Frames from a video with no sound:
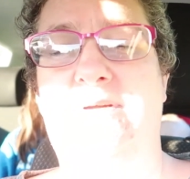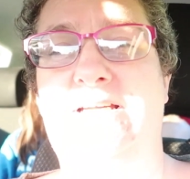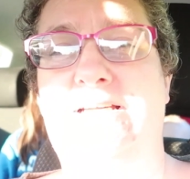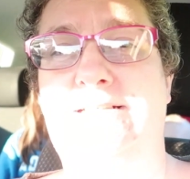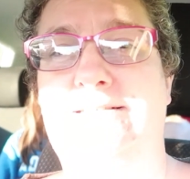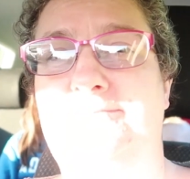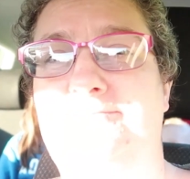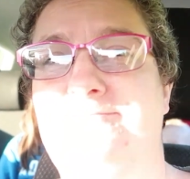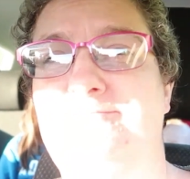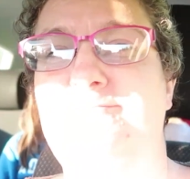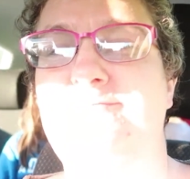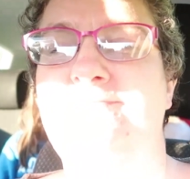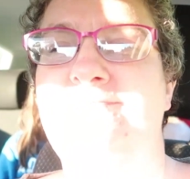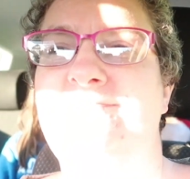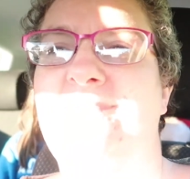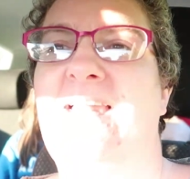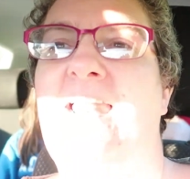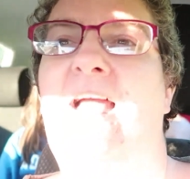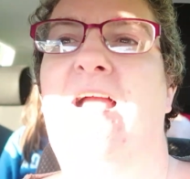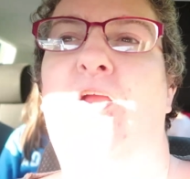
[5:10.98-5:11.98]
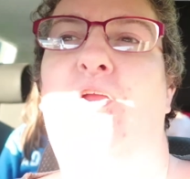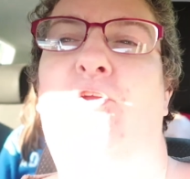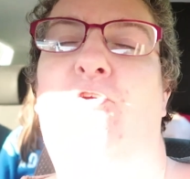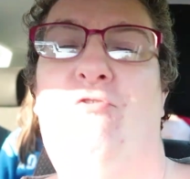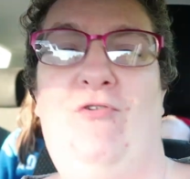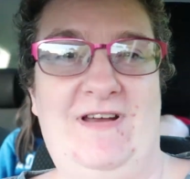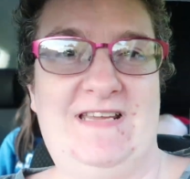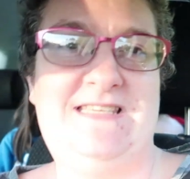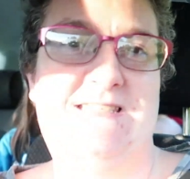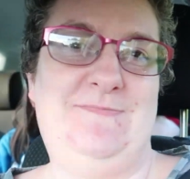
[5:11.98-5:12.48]
man.
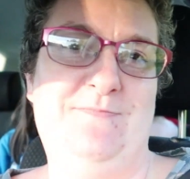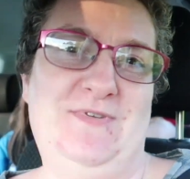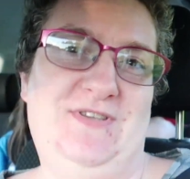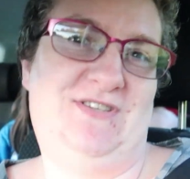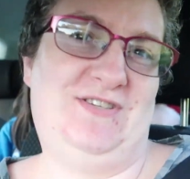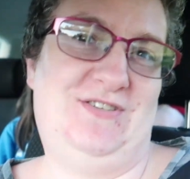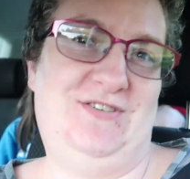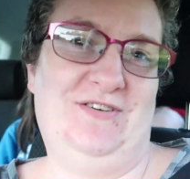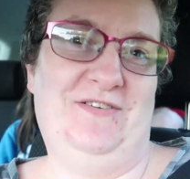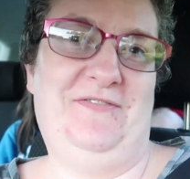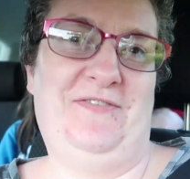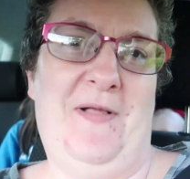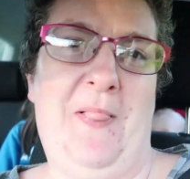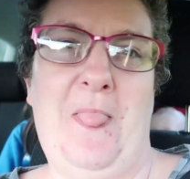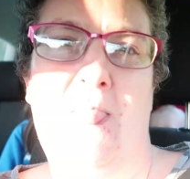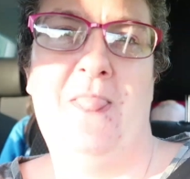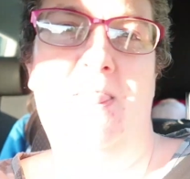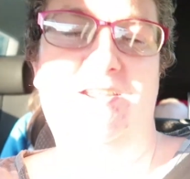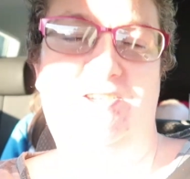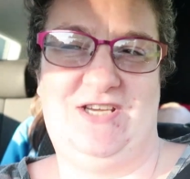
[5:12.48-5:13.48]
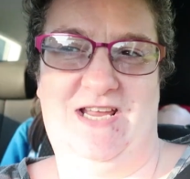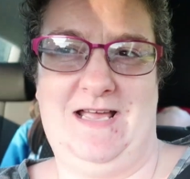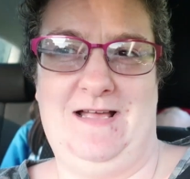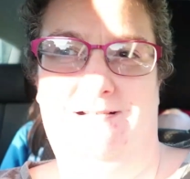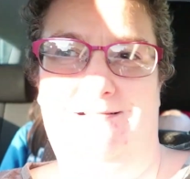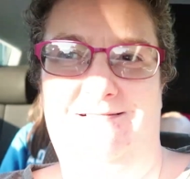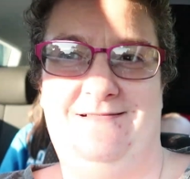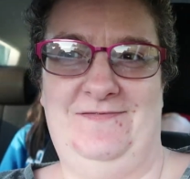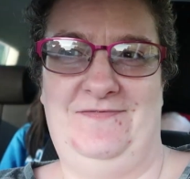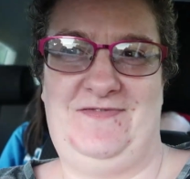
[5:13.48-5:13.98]
Christmas stuff on the
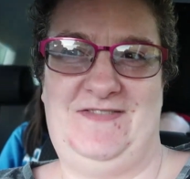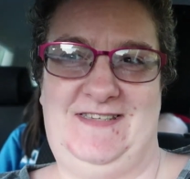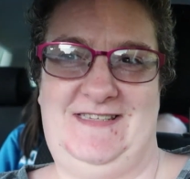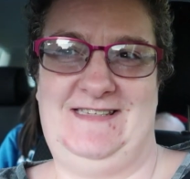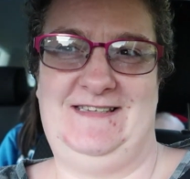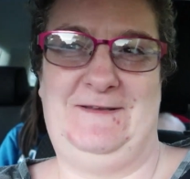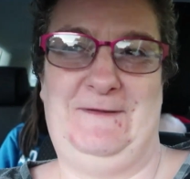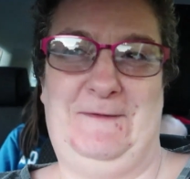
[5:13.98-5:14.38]
shelves.